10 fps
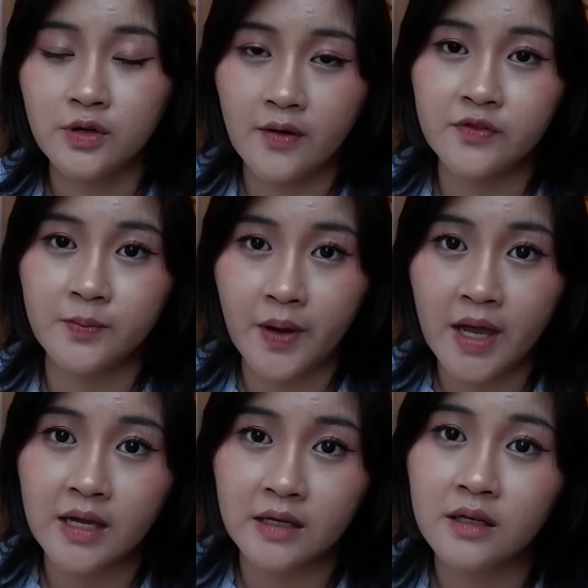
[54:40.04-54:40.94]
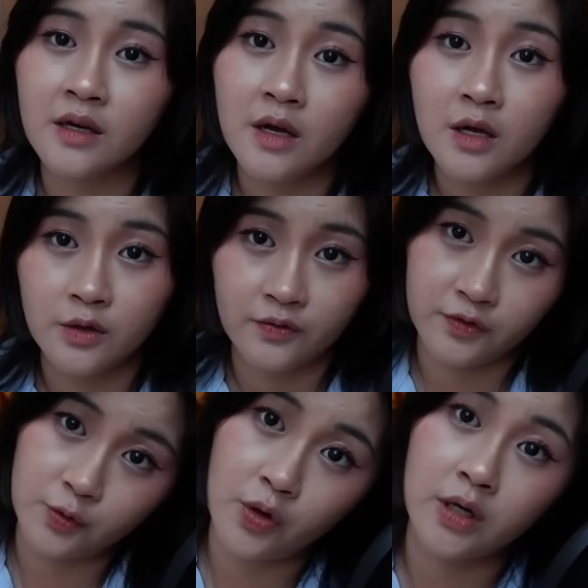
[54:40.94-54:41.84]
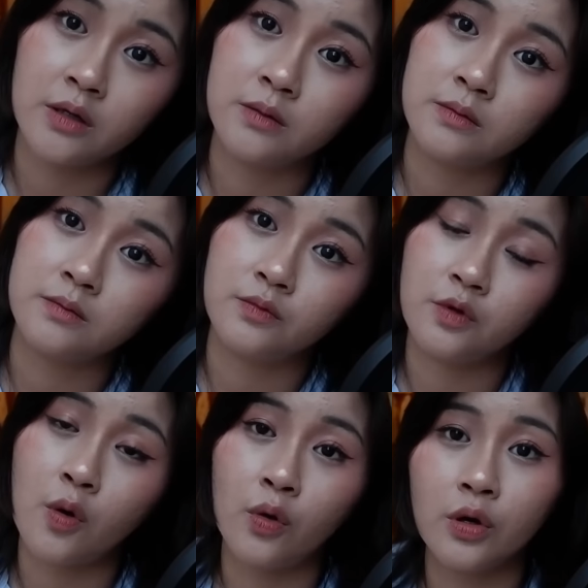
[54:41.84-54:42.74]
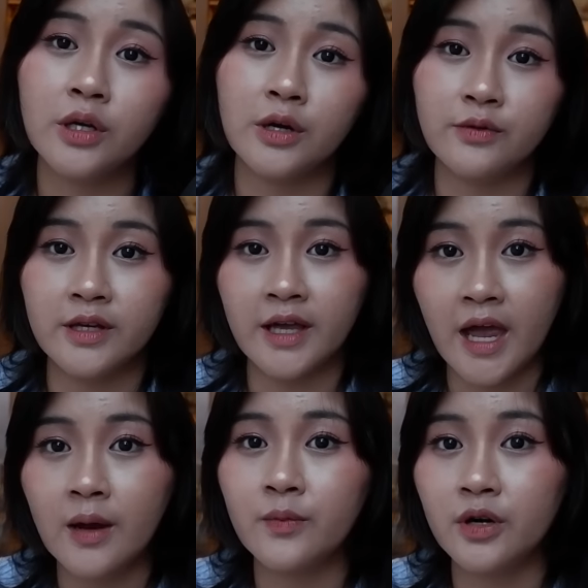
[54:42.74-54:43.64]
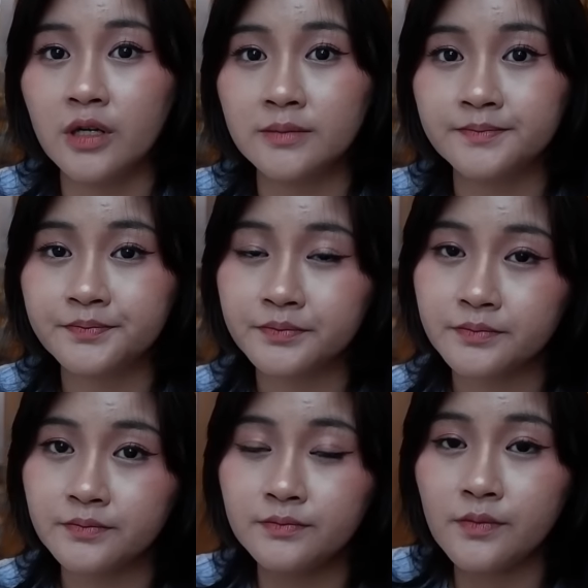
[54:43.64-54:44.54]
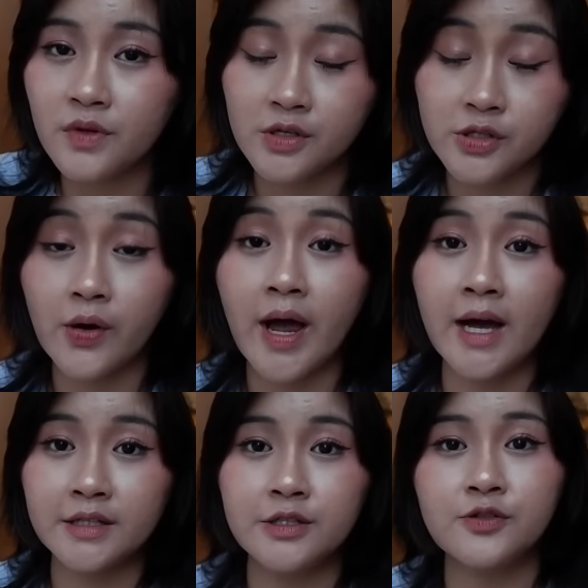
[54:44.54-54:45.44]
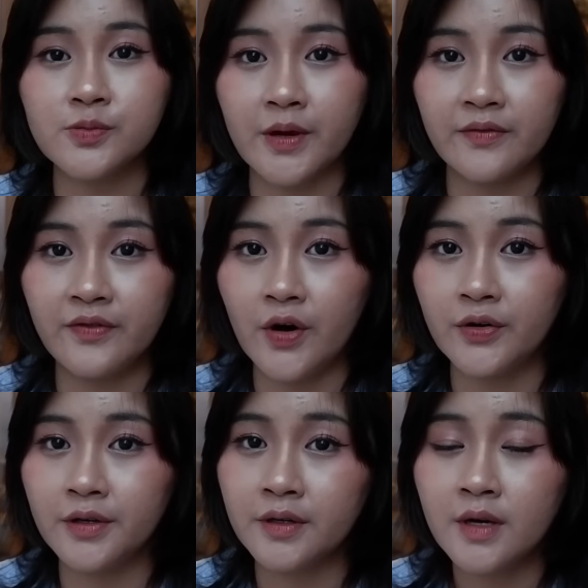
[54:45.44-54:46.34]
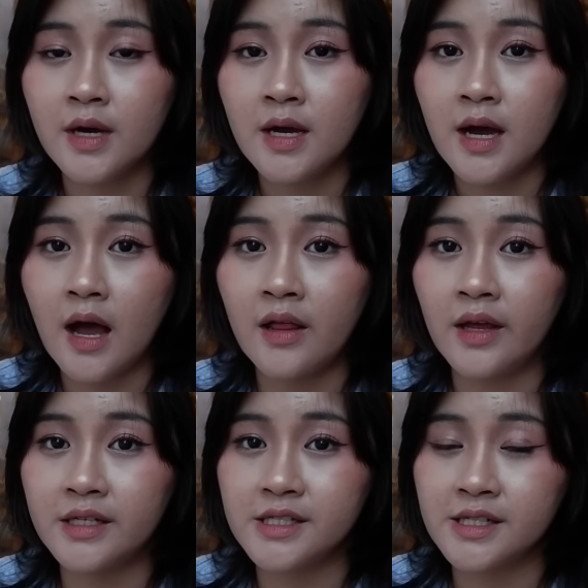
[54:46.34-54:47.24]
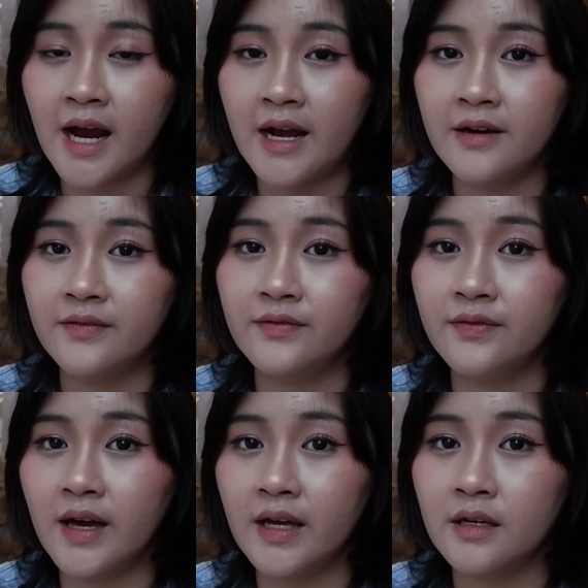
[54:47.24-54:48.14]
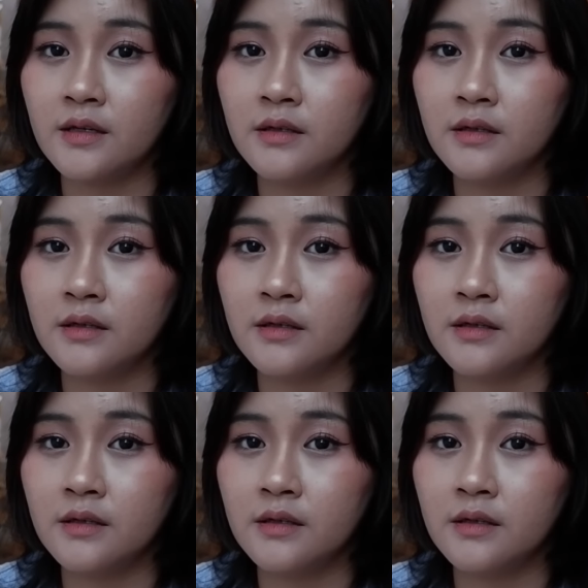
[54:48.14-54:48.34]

You have to pay if you want to record here with a camera. So I had to use my phone, and that just kind of like